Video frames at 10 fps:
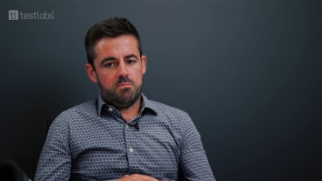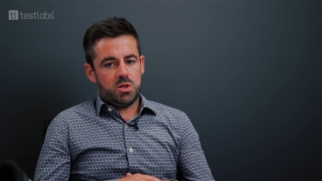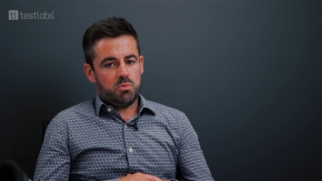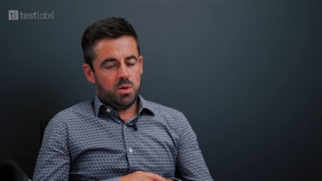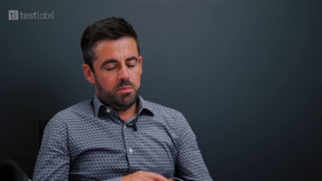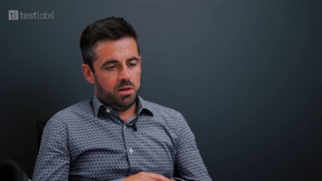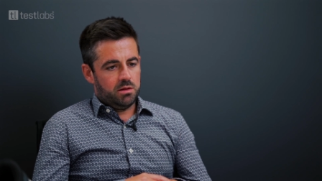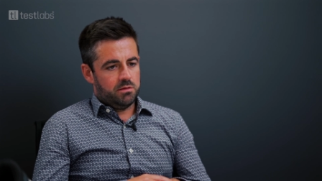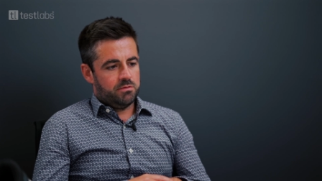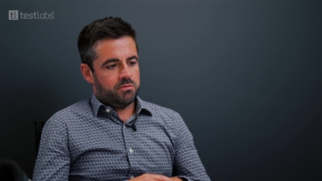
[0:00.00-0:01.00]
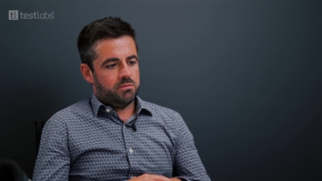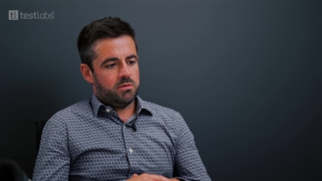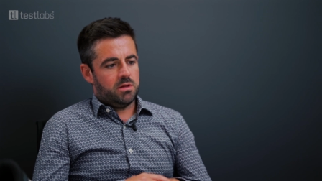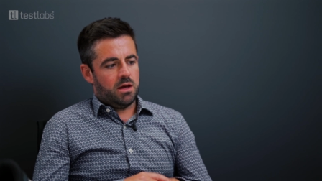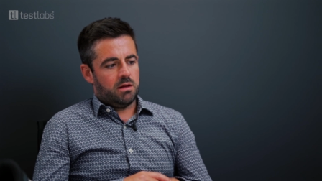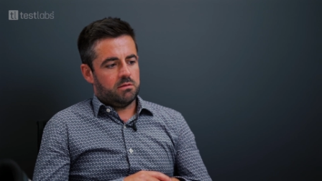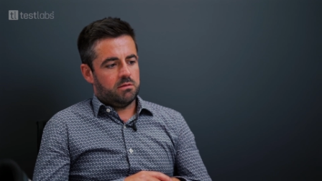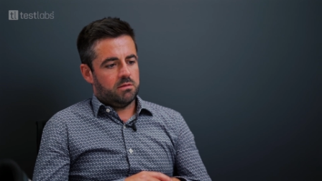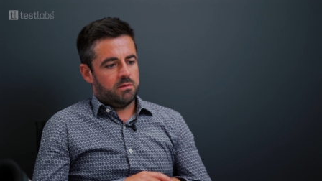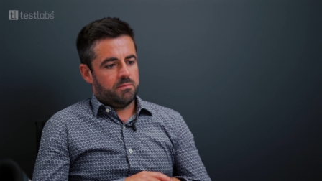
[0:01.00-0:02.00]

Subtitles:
But we believe that